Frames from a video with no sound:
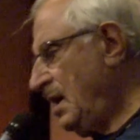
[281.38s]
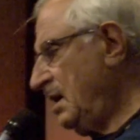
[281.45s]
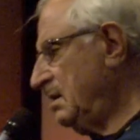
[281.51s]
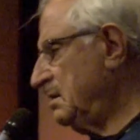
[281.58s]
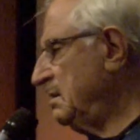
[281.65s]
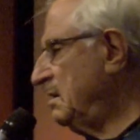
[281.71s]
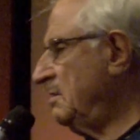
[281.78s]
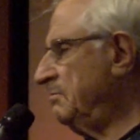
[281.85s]

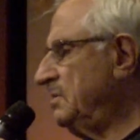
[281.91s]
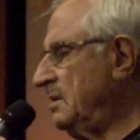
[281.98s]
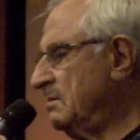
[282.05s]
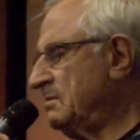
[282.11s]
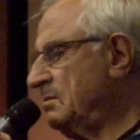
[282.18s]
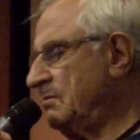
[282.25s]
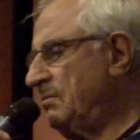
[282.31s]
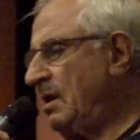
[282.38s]
had a
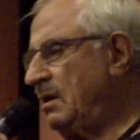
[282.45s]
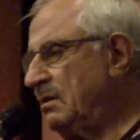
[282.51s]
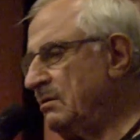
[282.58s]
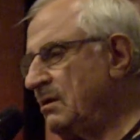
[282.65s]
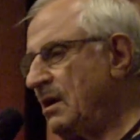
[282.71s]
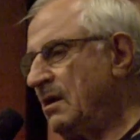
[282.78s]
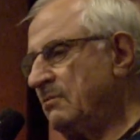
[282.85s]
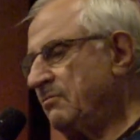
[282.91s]
disk of eight or
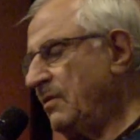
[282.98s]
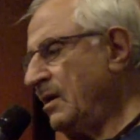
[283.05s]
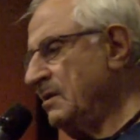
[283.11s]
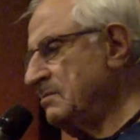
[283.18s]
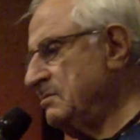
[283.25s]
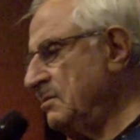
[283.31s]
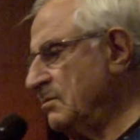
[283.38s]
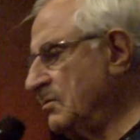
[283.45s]
nine
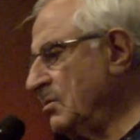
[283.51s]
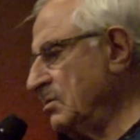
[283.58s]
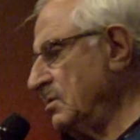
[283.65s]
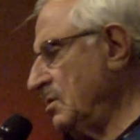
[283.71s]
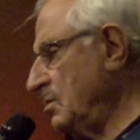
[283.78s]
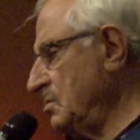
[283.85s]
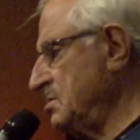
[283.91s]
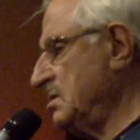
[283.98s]
fonts, you
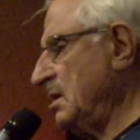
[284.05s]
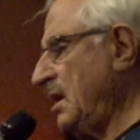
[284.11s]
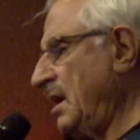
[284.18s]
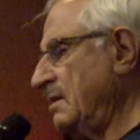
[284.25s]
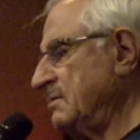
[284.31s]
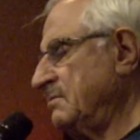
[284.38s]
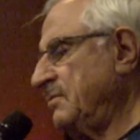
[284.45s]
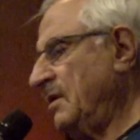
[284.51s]
couldn't use the
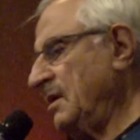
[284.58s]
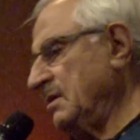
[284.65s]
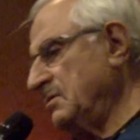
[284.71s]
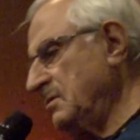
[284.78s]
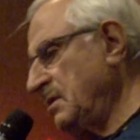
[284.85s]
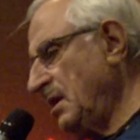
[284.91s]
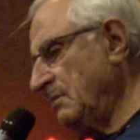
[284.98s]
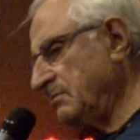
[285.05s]
last
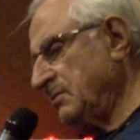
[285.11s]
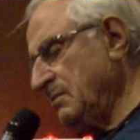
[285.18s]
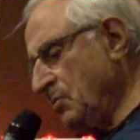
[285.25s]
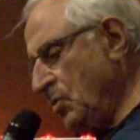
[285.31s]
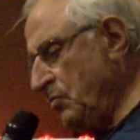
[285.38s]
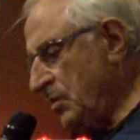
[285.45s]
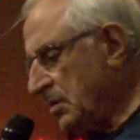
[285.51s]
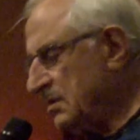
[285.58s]
font. You'd have to
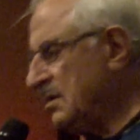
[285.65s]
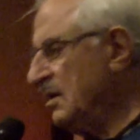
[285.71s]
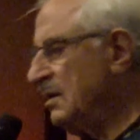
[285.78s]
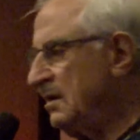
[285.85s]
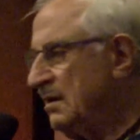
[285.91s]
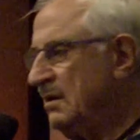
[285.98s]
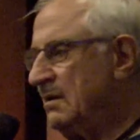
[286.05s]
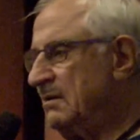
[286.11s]
move it
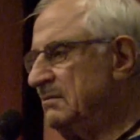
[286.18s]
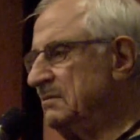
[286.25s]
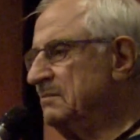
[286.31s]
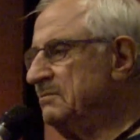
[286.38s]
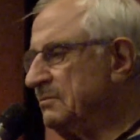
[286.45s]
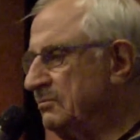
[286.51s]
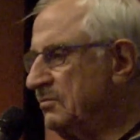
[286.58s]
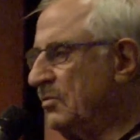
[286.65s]

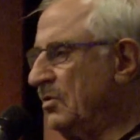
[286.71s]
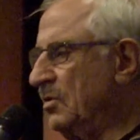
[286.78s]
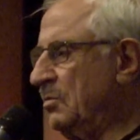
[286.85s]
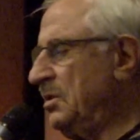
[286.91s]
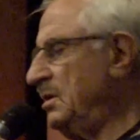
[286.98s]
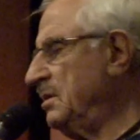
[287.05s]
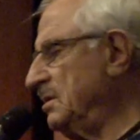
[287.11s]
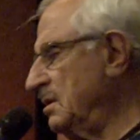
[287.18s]

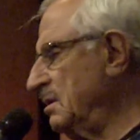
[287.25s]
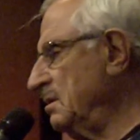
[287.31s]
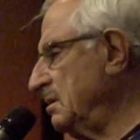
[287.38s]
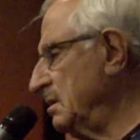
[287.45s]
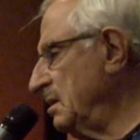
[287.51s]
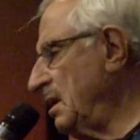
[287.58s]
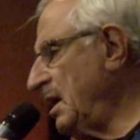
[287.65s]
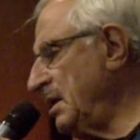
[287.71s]
forward
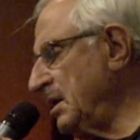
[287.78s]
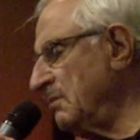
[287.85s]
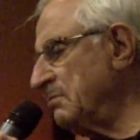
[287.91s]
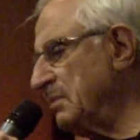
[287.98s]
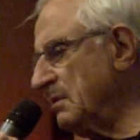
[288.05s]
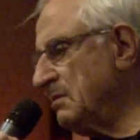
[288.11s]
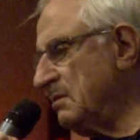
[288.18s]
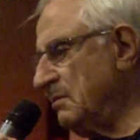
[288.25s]
in the
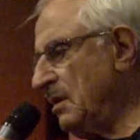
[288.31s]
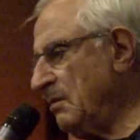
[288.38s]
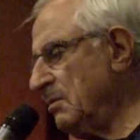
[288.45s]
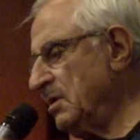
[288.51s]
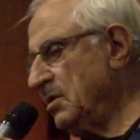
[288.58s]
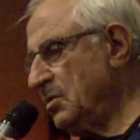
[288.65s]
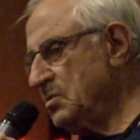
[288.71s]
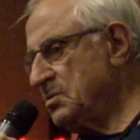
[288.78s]
lineup to be able
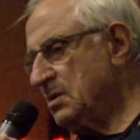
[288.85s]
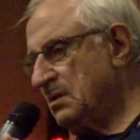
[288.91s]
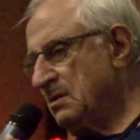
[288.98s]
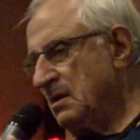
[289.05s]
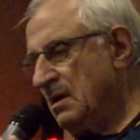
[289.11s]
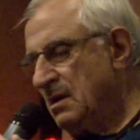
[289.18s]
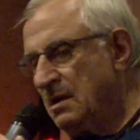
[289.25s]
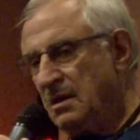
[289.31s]
to use it.
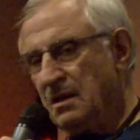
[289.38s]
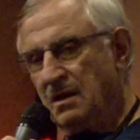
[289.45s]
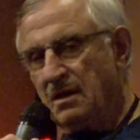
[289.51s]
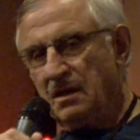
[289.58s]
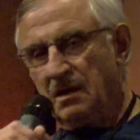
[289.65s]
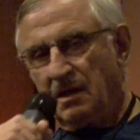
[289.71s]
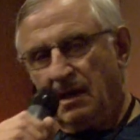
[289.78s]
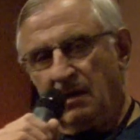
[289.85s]

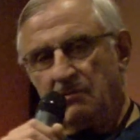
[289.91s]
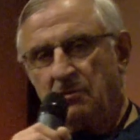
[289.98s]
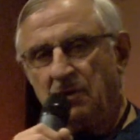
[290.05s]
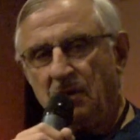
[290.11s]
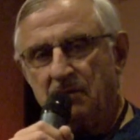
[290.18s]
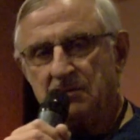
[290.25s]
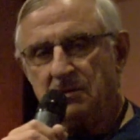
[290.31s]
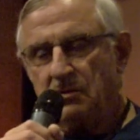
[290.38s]
And we
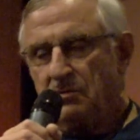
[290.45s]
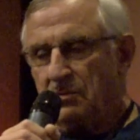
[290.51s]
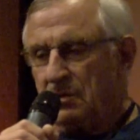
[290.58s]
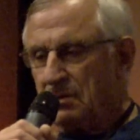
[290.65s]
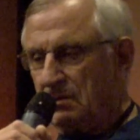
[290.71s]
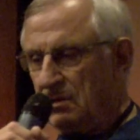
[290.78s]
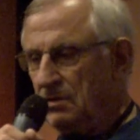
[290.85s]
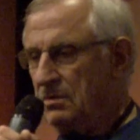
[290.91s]
also
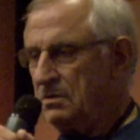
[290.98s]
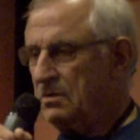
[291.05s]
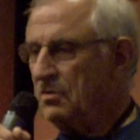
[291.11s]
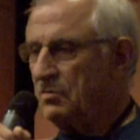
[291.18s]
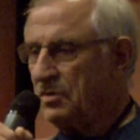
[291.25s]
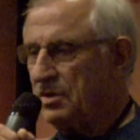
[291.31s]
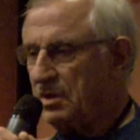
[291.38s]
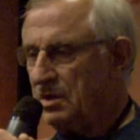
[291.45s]
learned
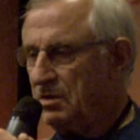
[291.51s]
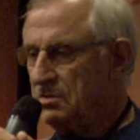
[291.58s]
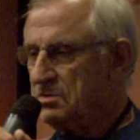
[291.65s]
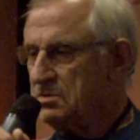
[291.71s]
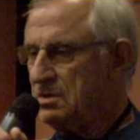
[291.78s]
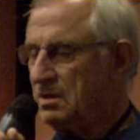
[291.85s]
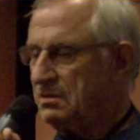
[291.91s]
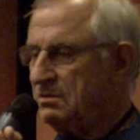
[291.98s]
over the
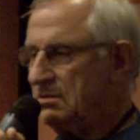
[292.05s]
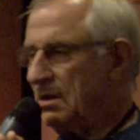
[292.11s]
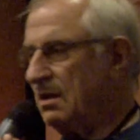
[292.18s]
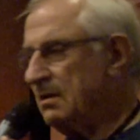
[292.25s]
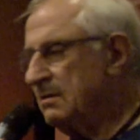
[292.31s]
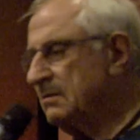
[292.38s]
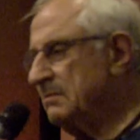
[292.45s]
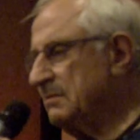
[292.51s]
years that
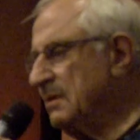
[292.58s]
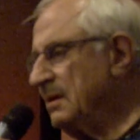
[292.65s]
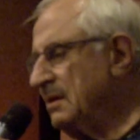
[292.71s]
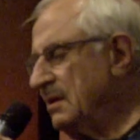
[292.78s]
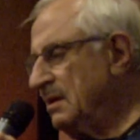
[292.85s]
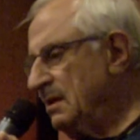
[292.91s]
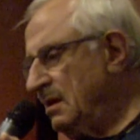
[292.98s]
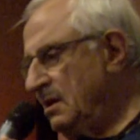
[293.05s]
uh,
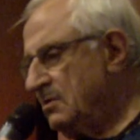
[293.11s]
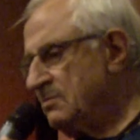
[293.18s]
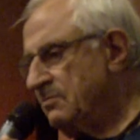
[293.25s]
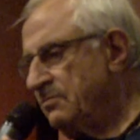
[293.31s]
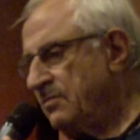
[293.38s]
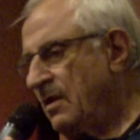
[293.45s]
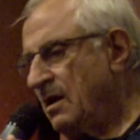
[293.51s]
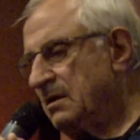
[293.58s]
each
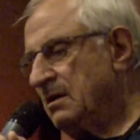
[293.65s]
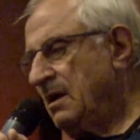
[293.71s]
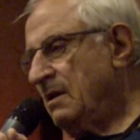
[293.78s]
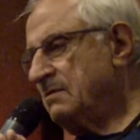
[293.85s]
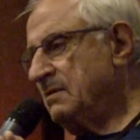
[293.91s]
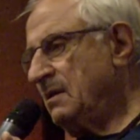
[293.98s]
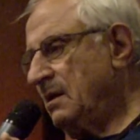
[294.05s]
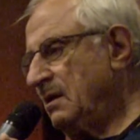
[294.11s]
font
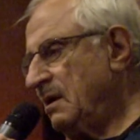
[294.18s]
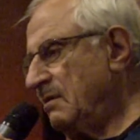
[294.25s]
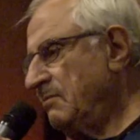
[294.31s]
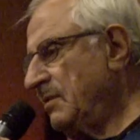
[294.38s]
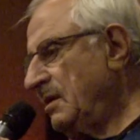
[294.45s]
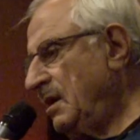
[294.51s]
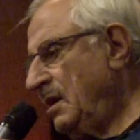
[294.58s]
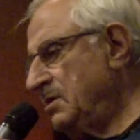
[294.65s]
has an
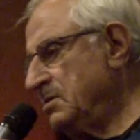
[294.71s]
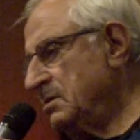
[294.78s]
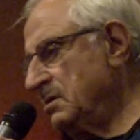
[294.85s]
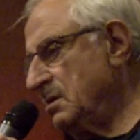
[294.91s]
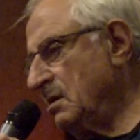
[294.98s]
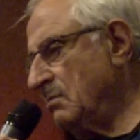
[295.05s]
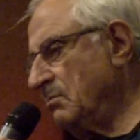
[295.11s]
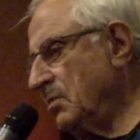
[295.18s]

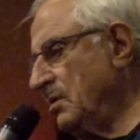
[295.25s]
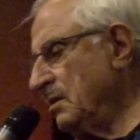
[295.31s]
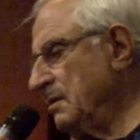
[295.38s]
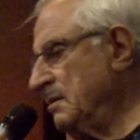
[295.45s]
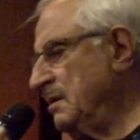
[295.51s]
identification number,